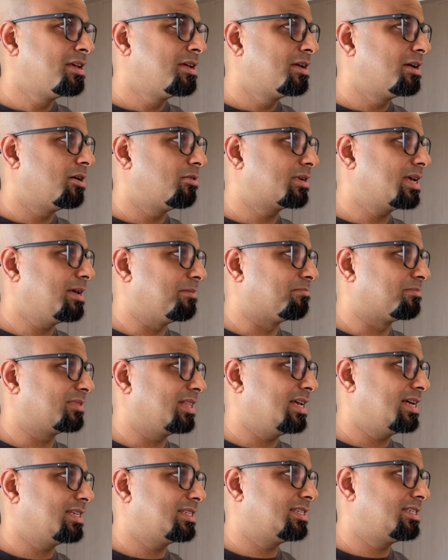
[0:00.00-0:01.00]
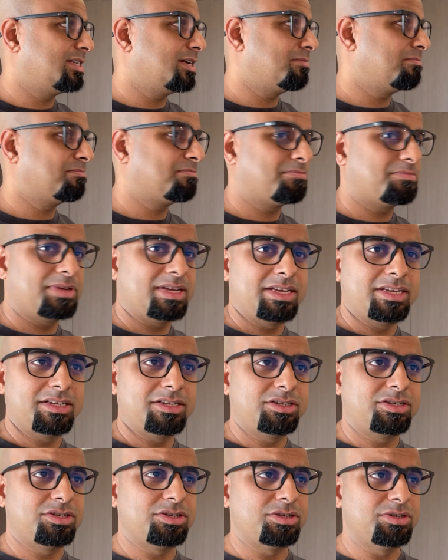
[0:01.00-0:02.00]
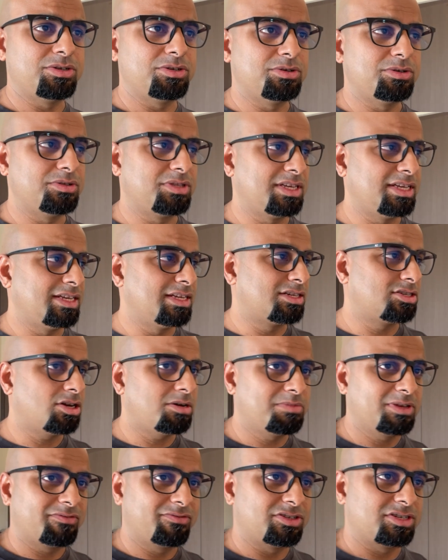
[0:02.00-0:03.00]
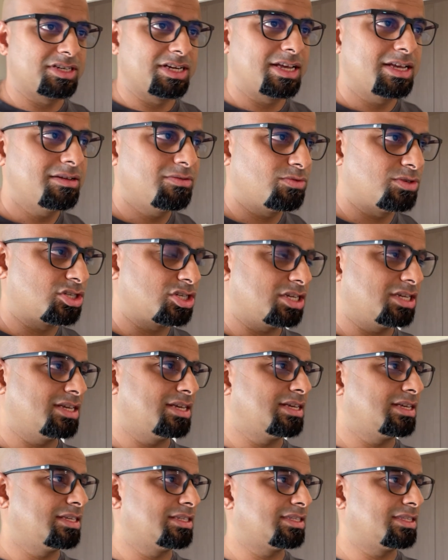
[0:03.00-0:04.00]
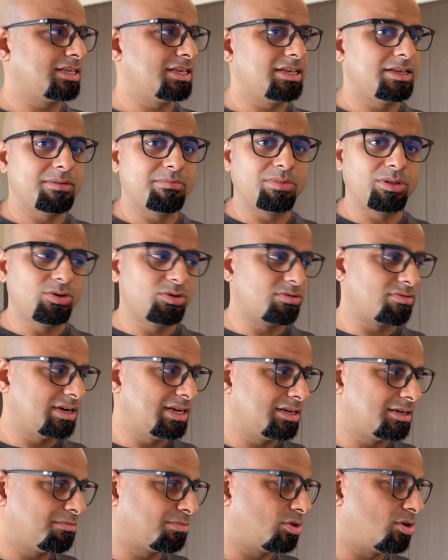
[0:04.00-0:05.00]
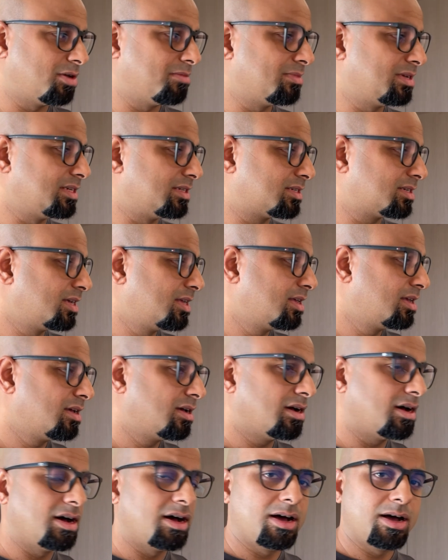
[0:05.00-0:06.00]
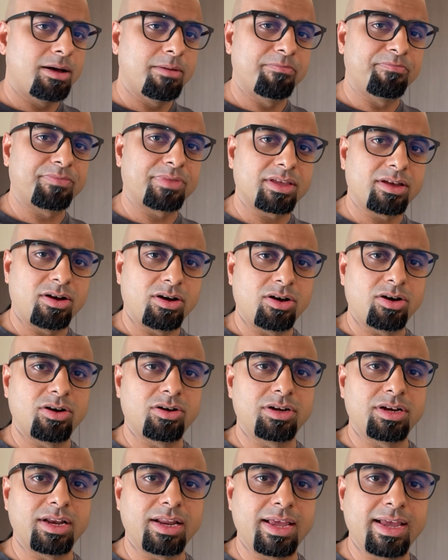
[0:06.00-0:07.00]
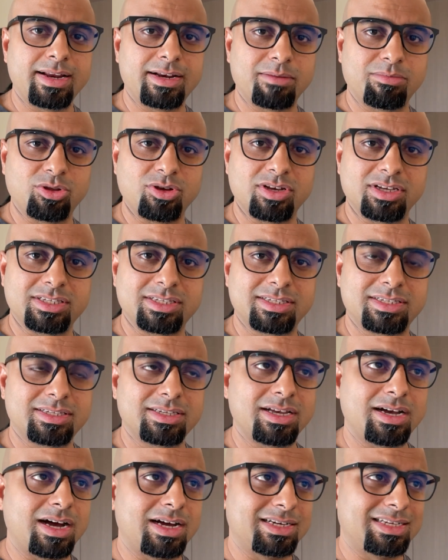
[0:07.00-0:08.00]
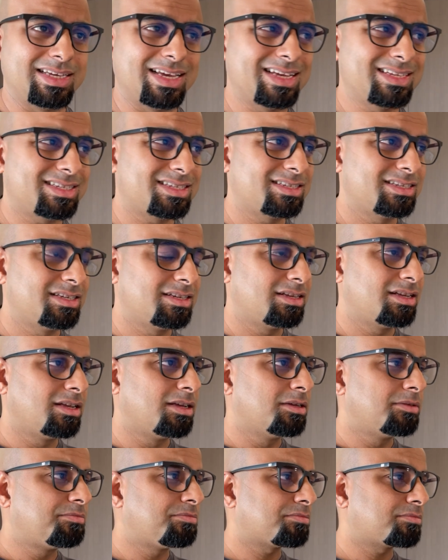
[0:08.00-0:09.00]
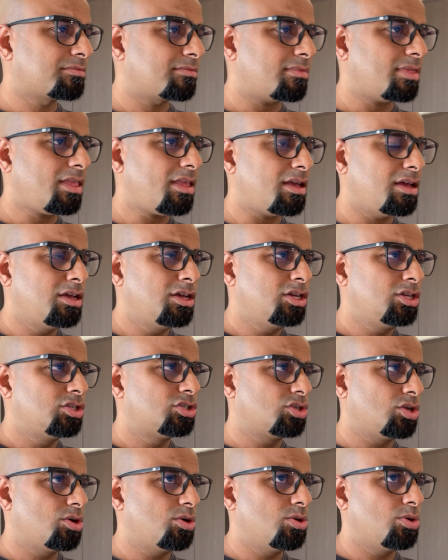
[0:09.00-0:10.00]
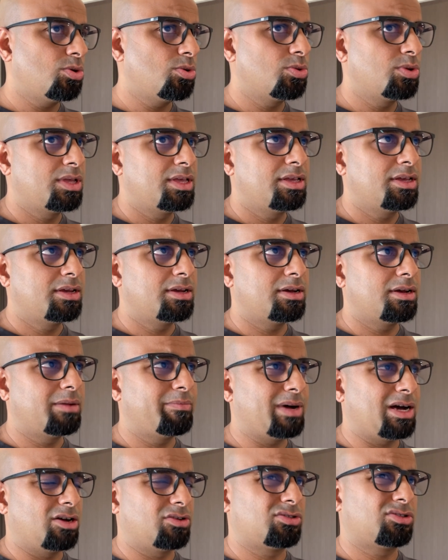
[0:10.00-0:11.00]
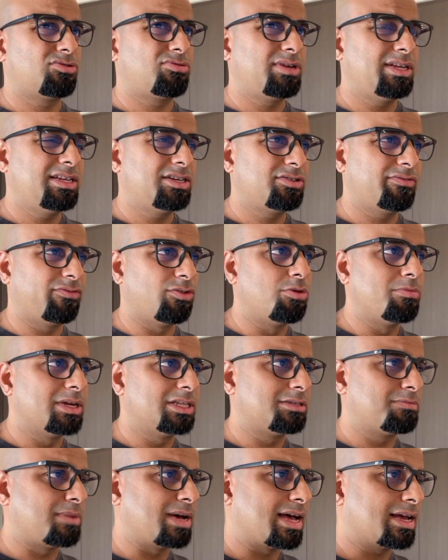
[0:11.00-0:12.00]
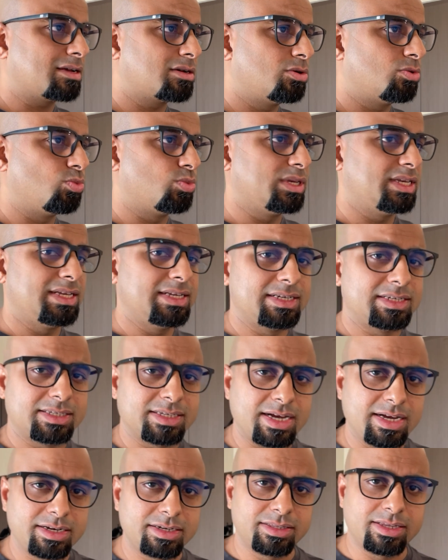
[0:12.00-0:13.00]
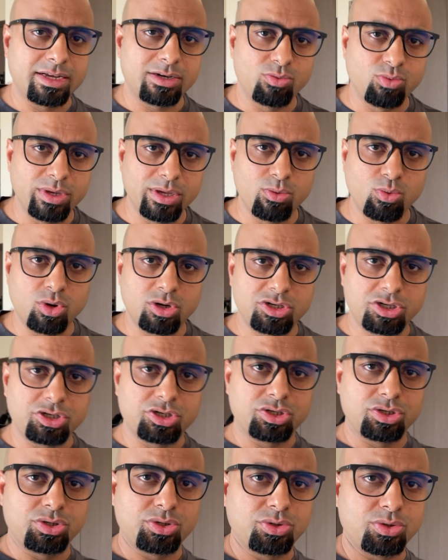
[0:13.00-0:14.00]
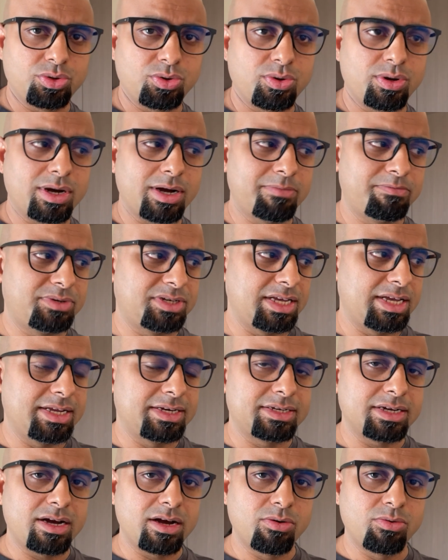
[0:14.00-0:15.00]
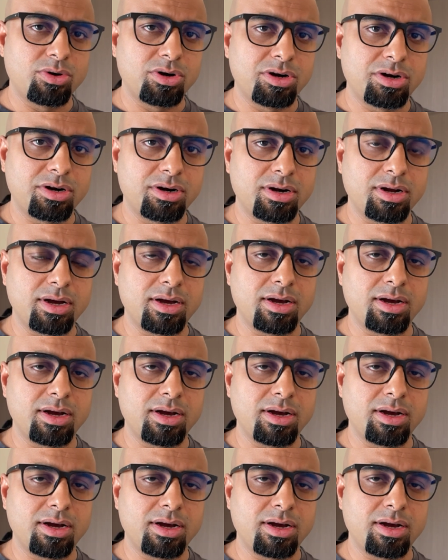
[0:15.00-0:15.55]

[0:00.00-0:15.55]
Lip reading: Okay, let's jump into the topic for today, which is the blue-green deployment on AWS RDS. So about 3 to 4 months back, we decided that we wanted to update our